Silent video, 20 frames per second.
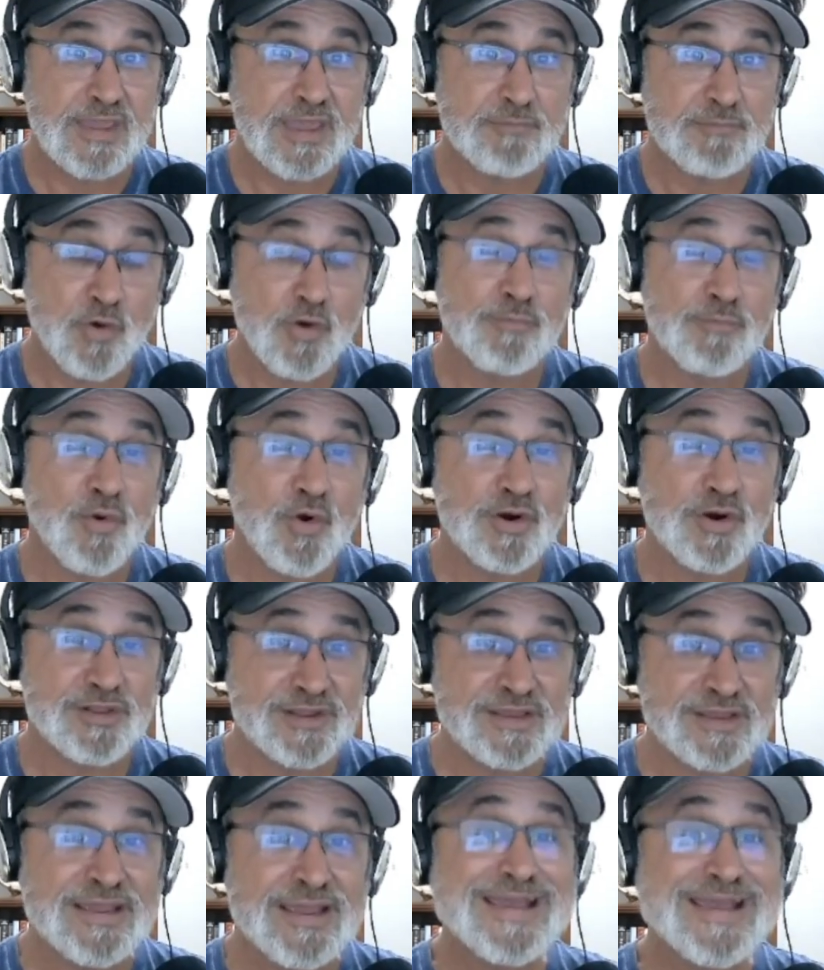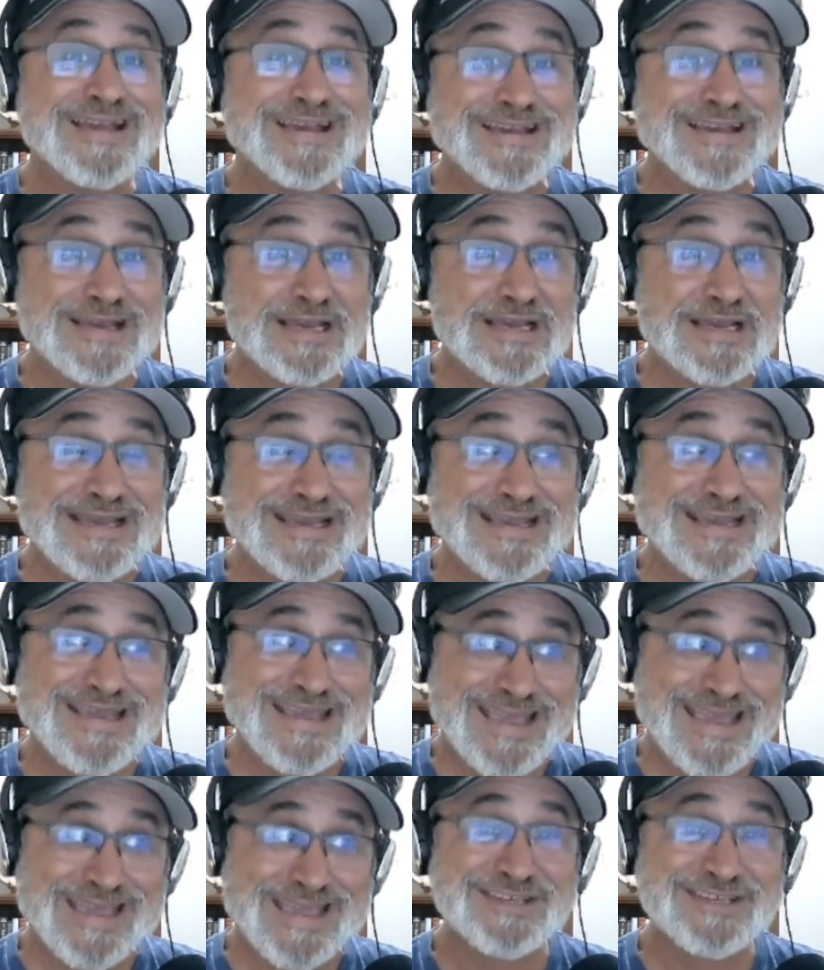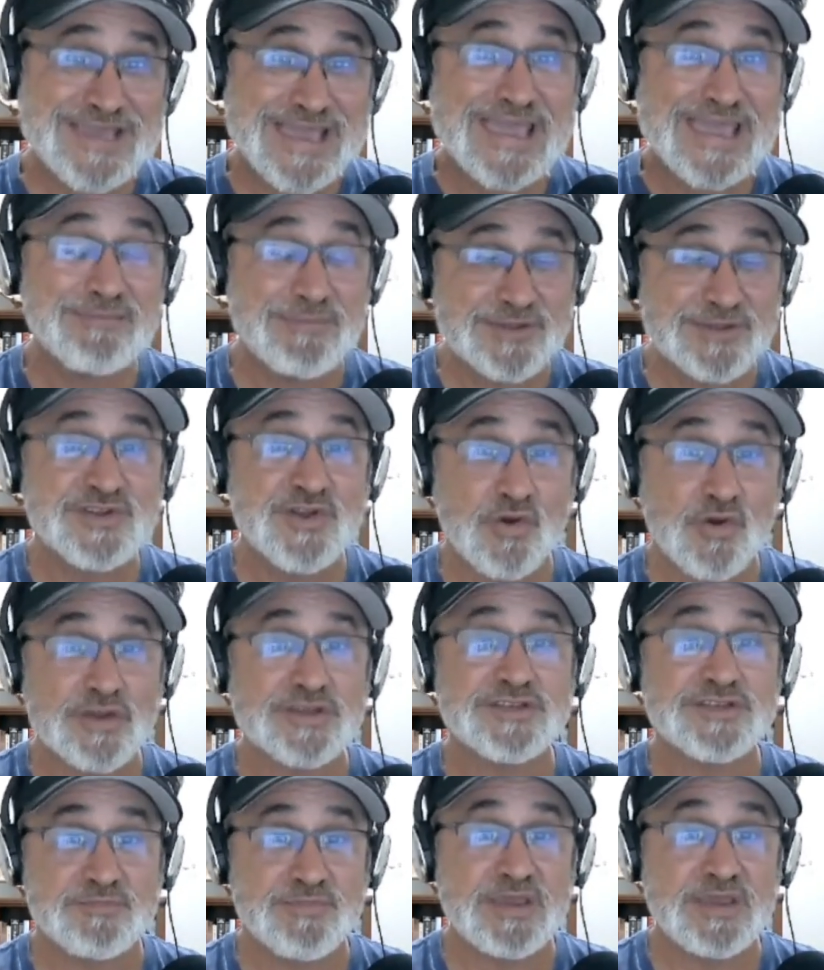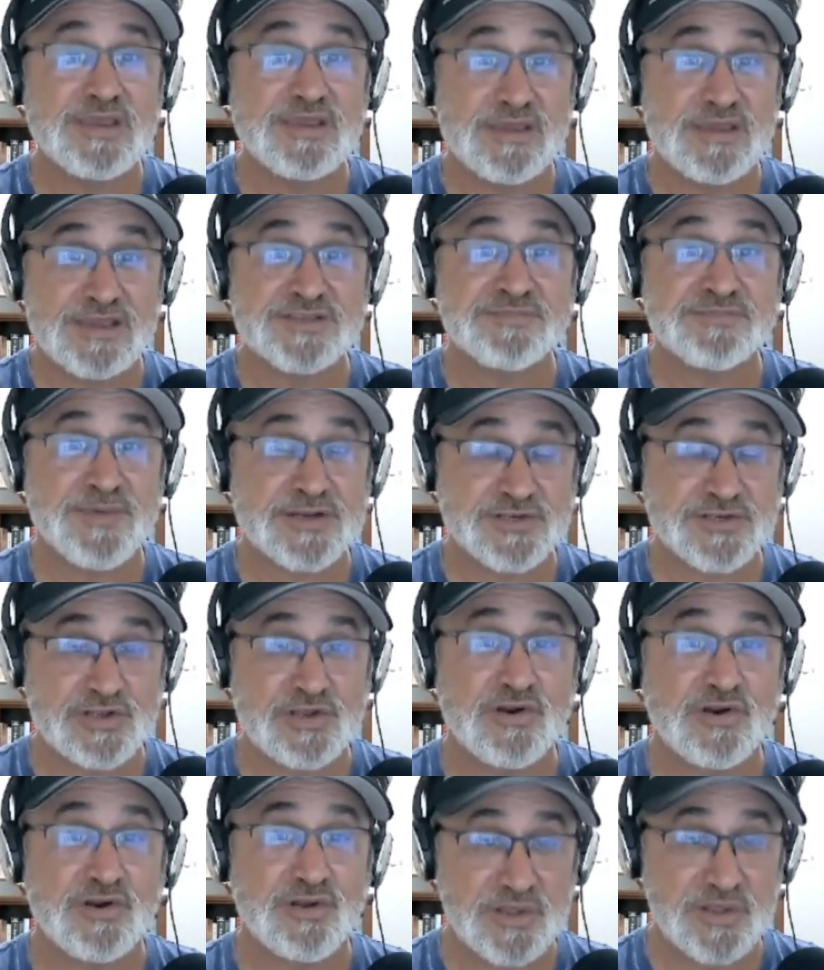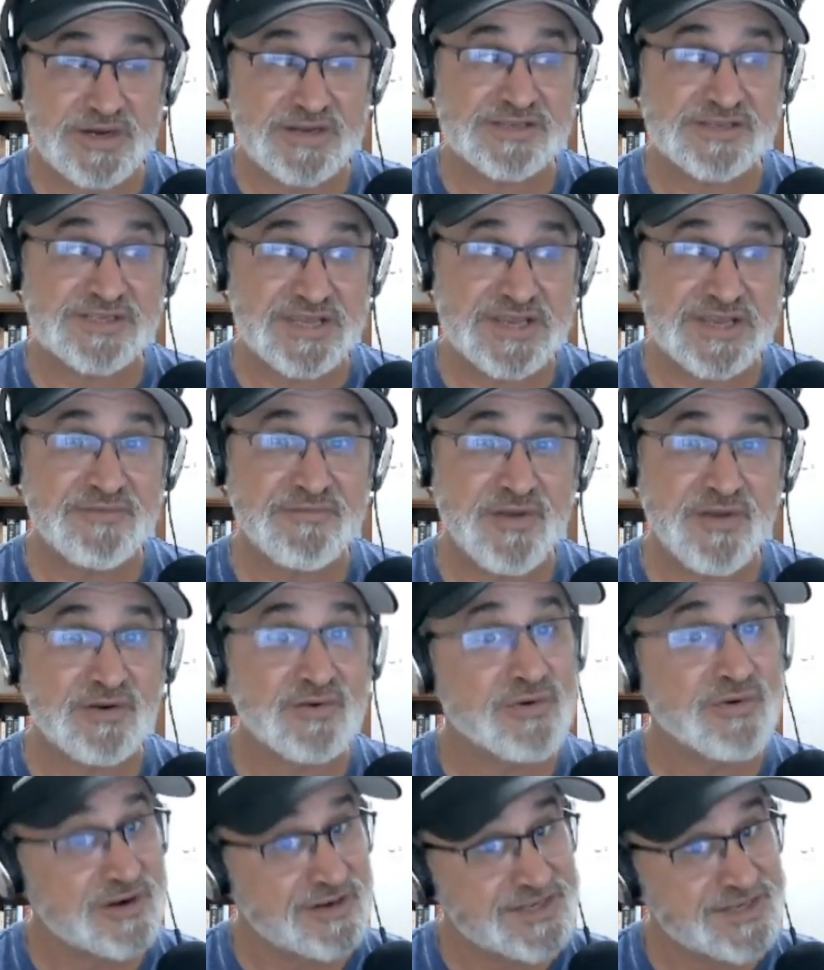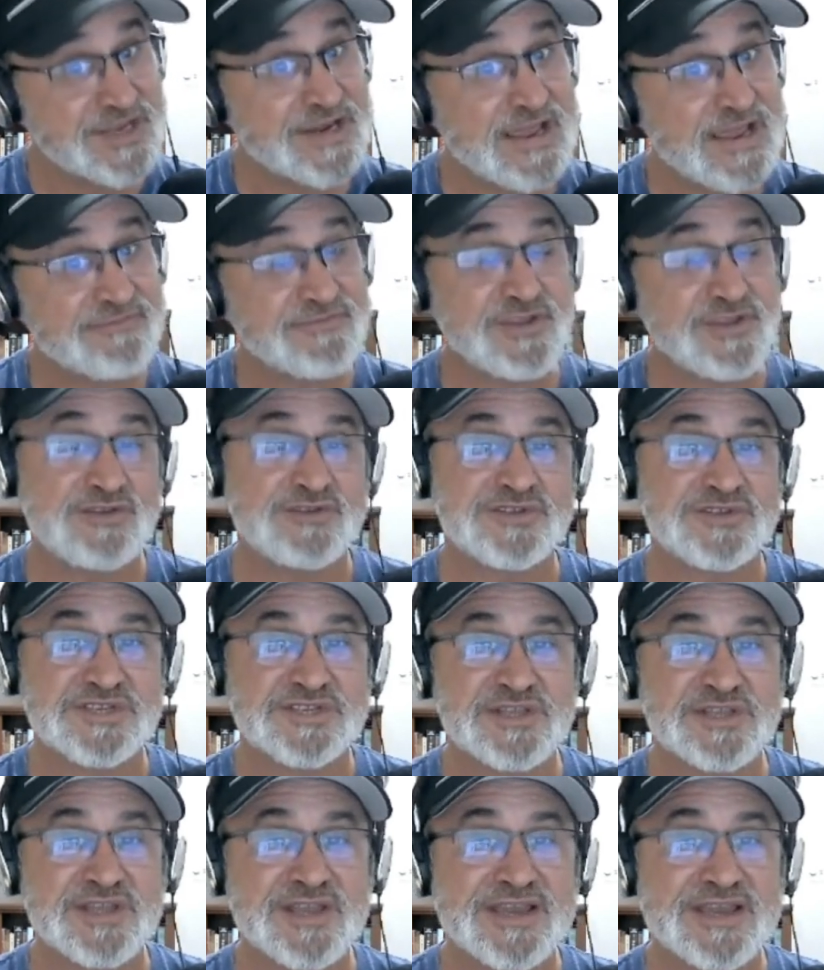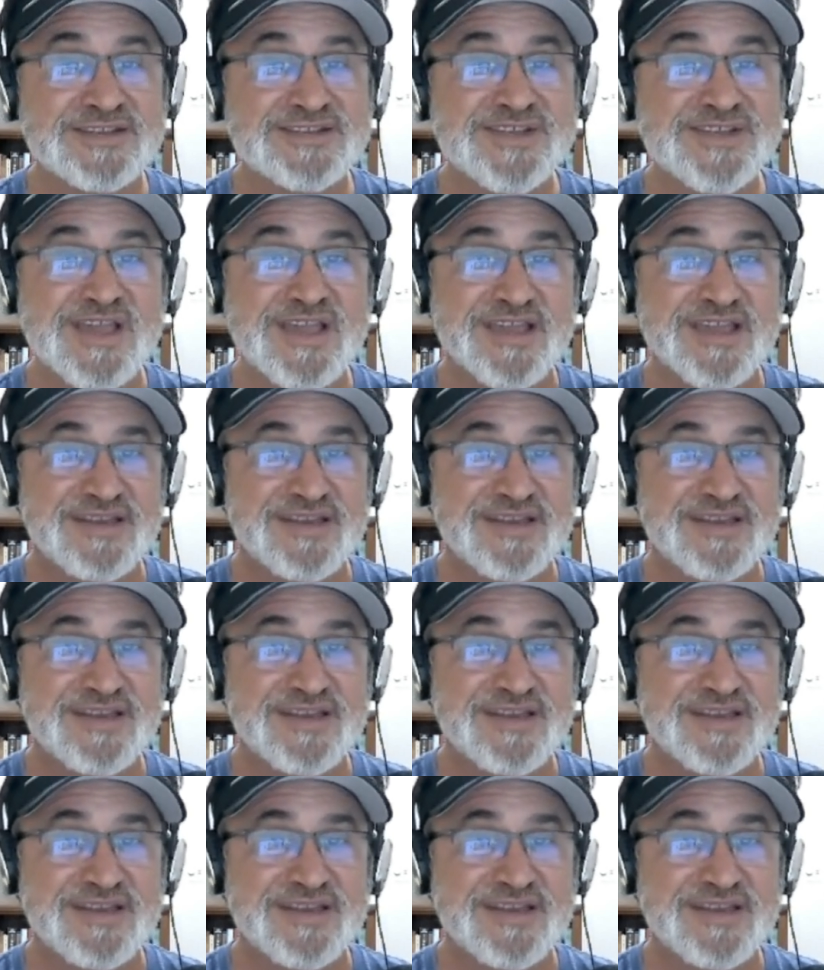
And more importantly, his game is going to be, especially early in his NFL career, he's going to have to use his legs.